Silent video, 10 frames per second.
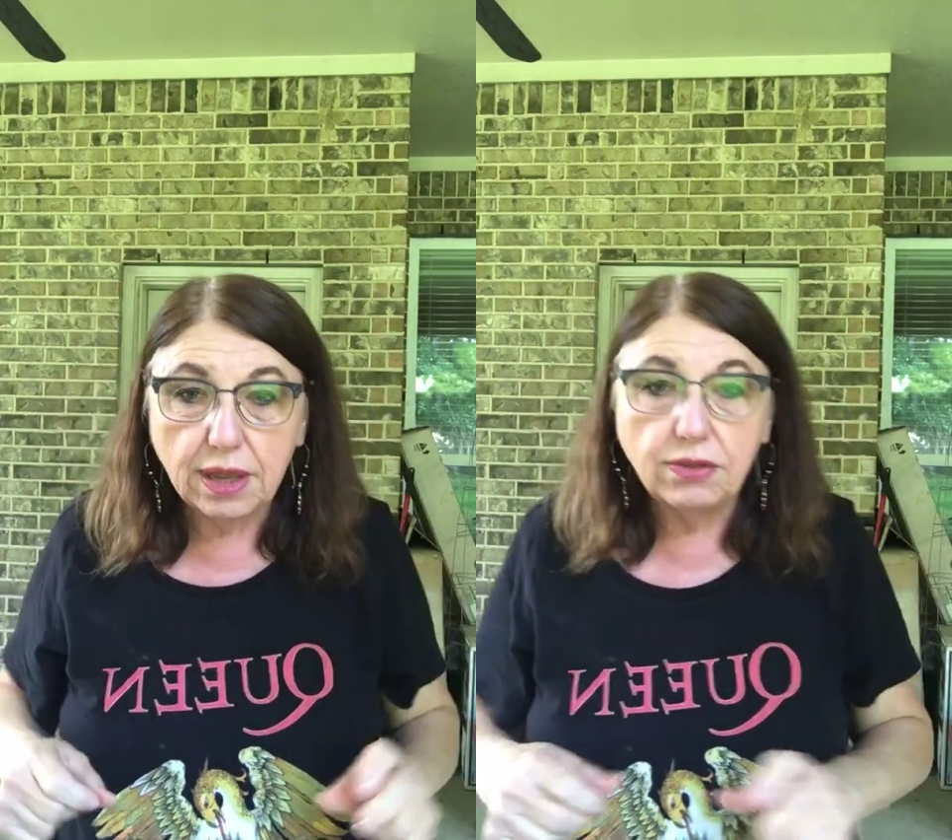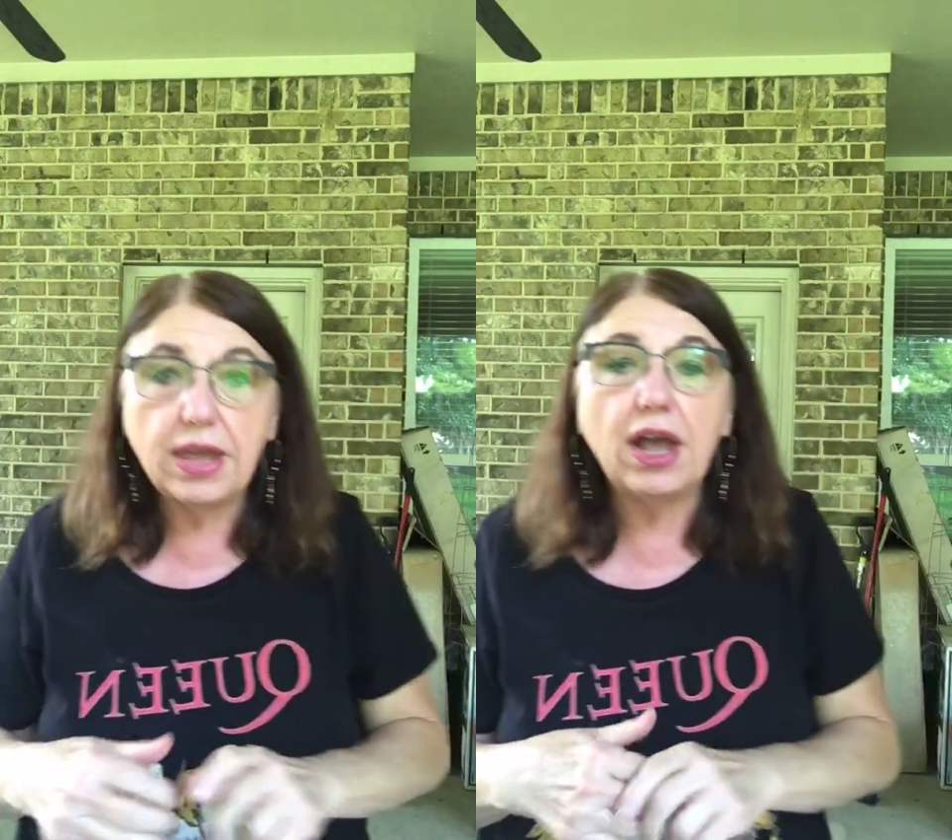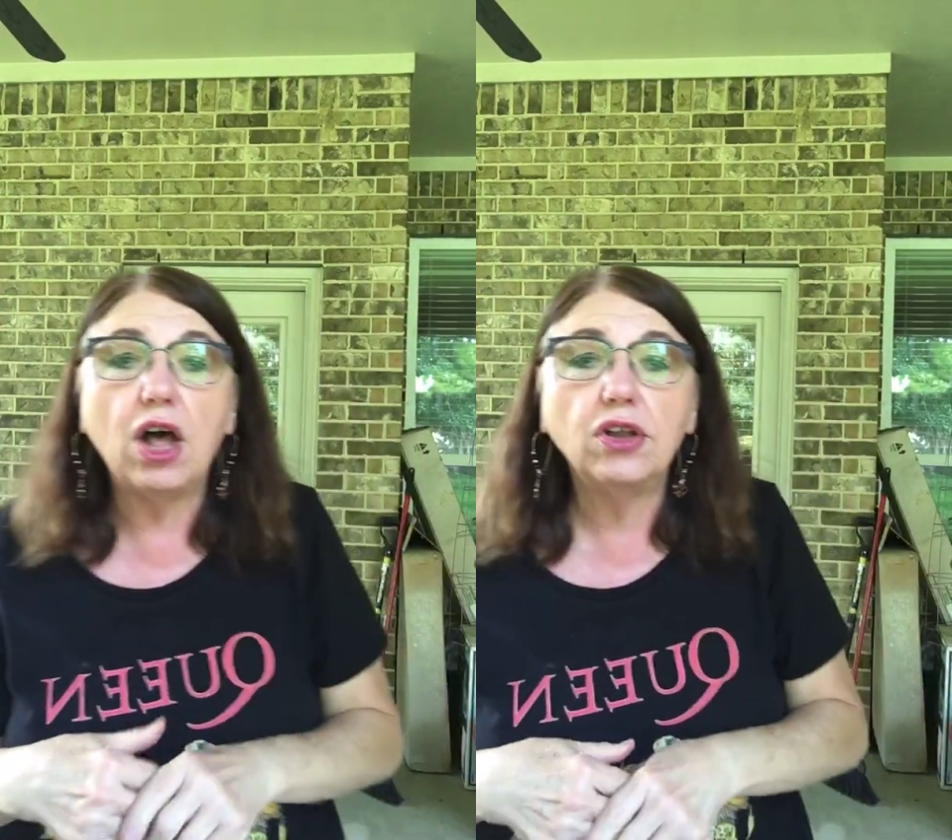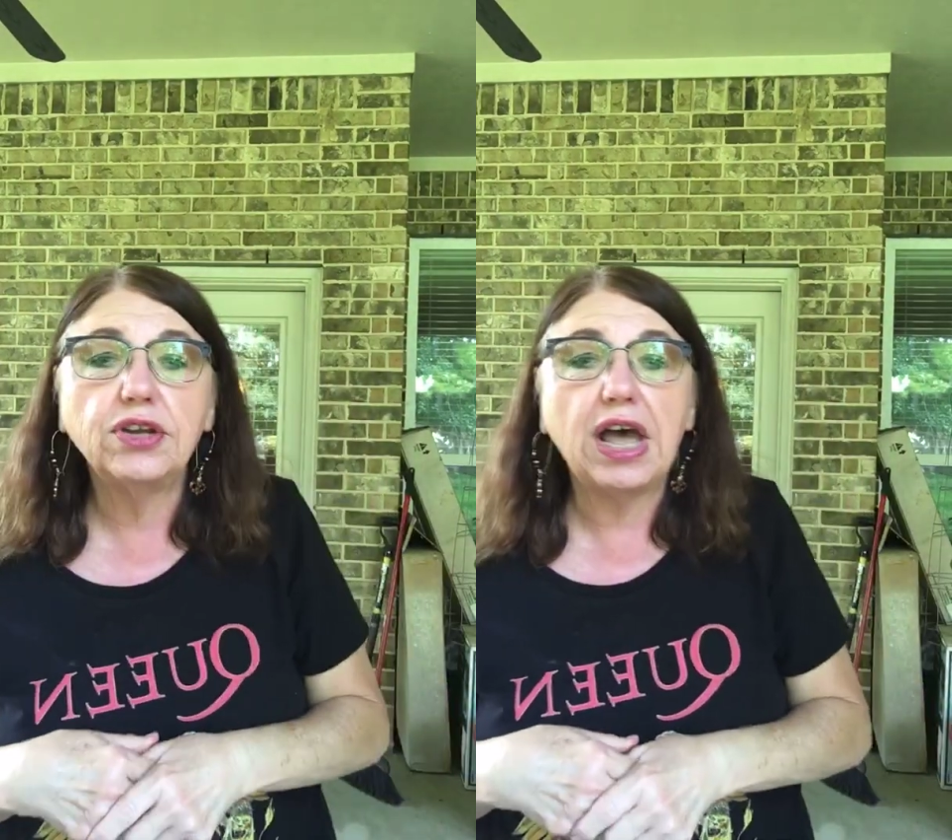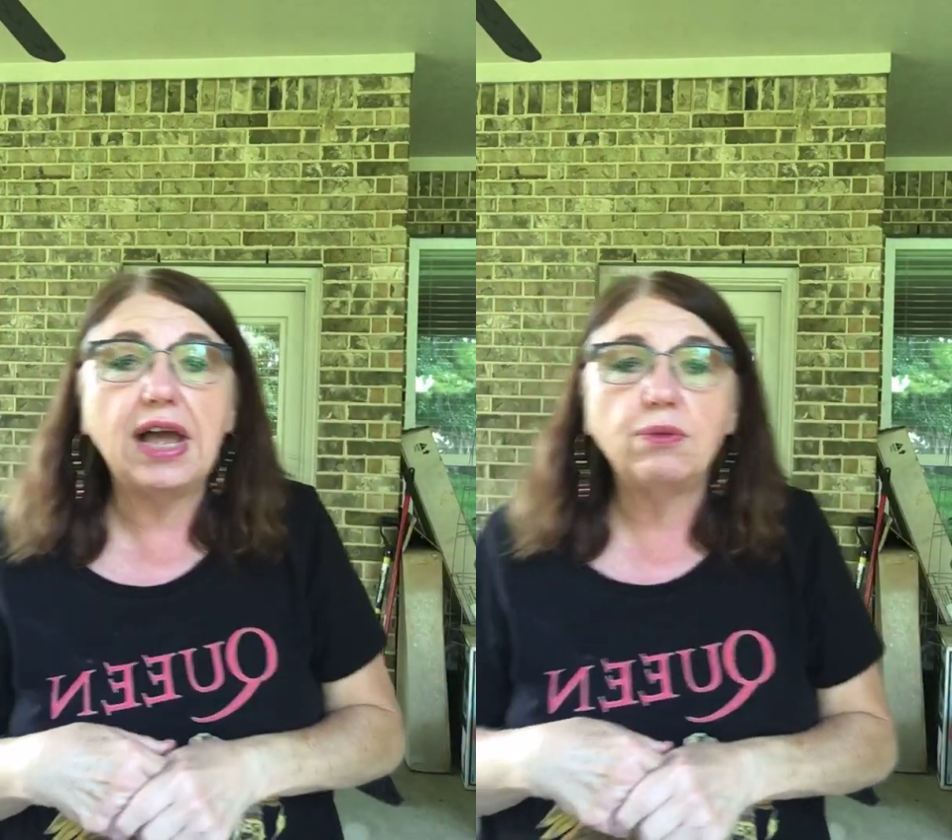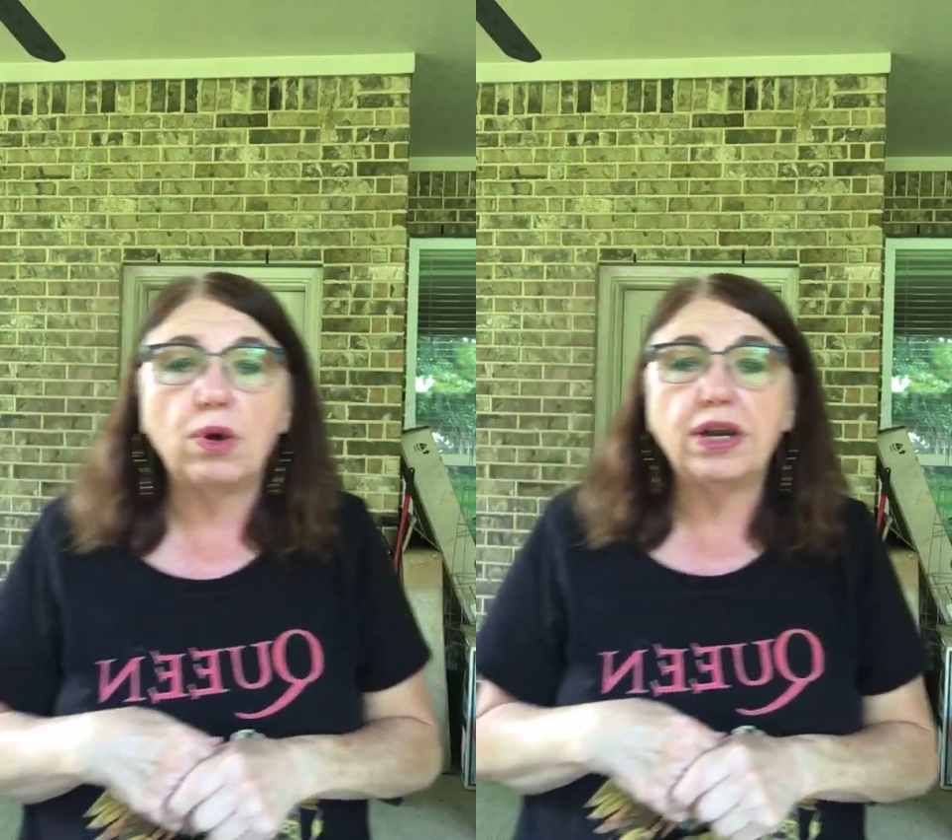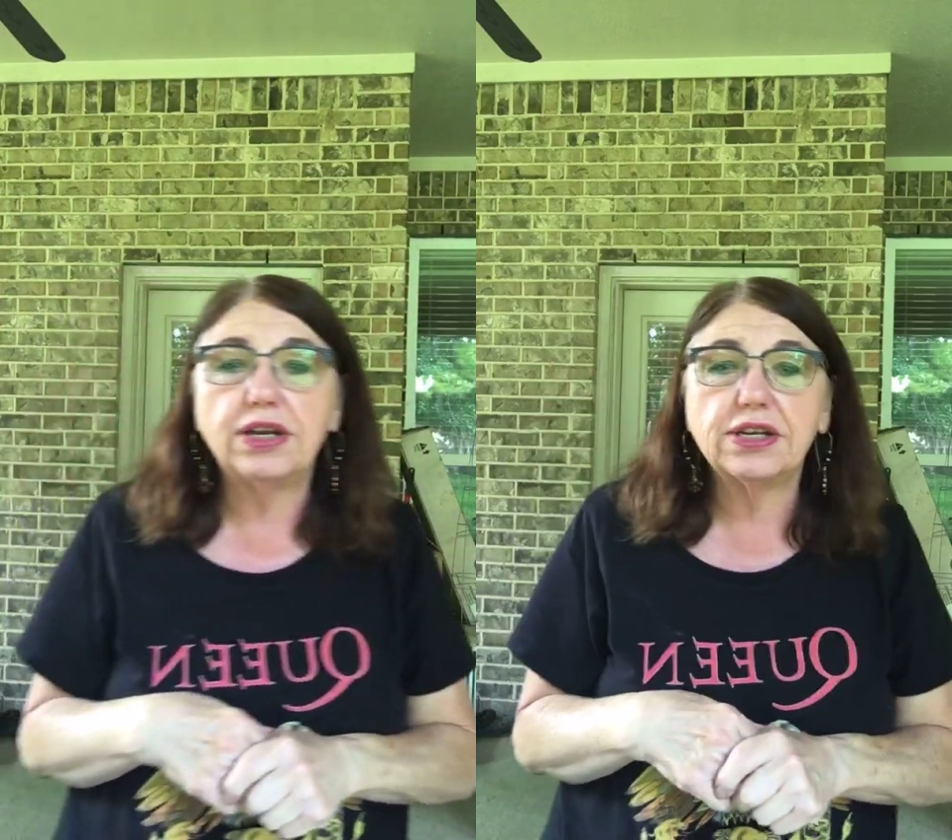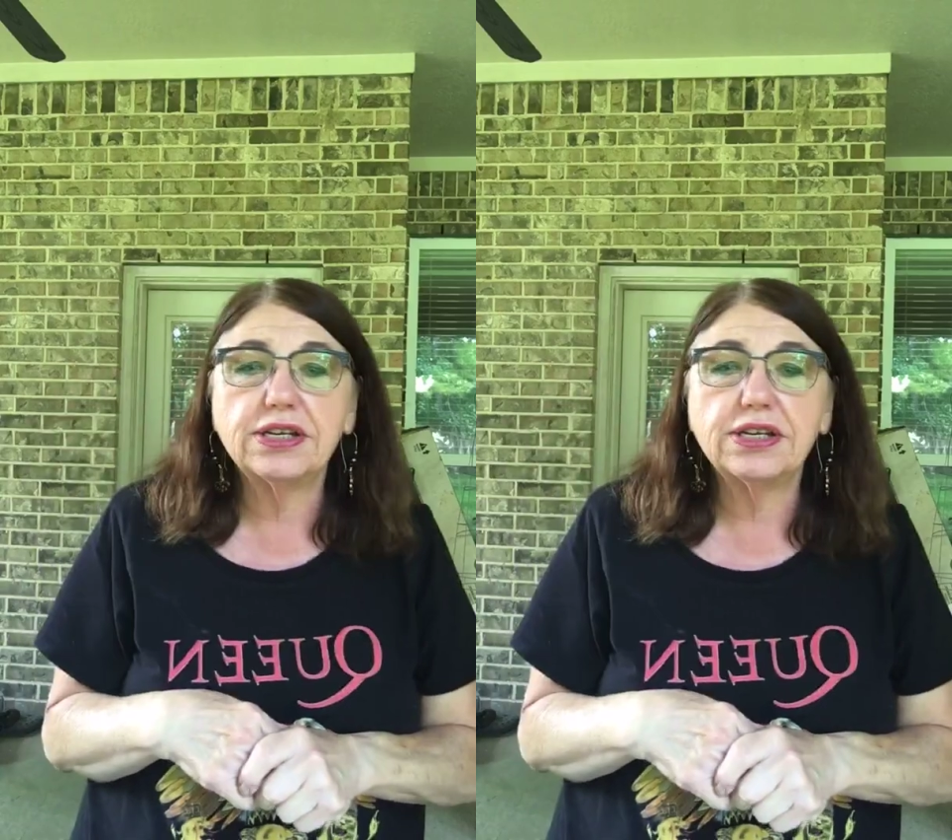They all died one at a